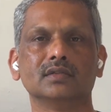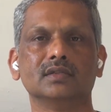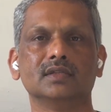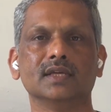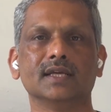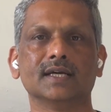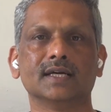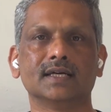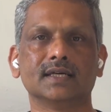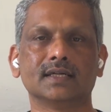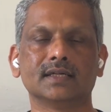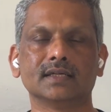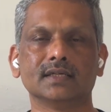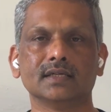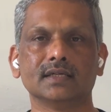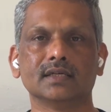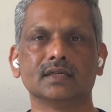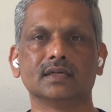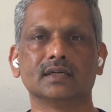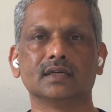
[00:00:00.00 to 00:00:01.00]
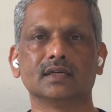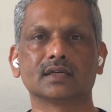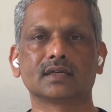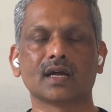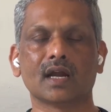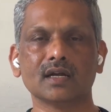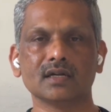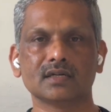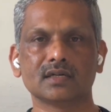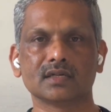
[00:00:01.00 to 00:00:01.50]
their
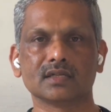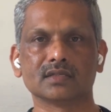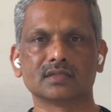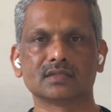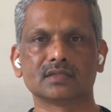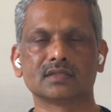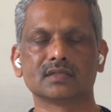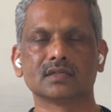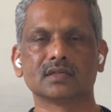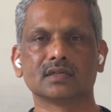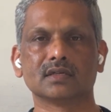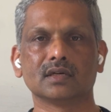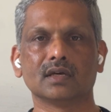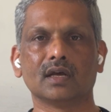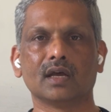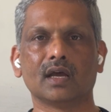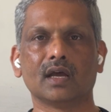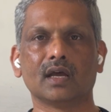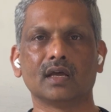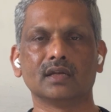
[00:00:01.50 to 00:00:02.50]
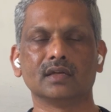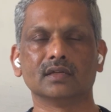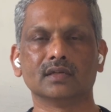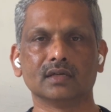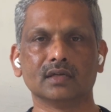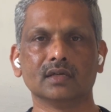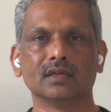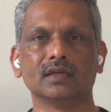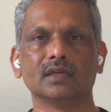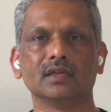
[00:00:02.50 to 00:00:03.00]
countries, and
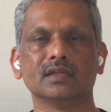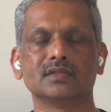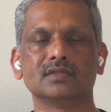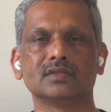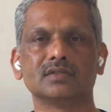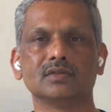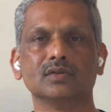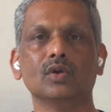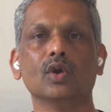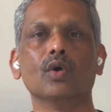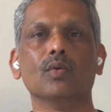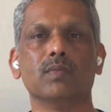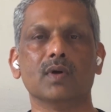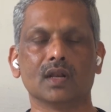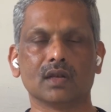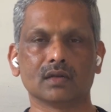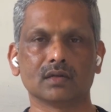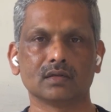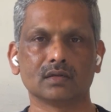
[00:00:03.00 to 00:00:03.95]
it's global.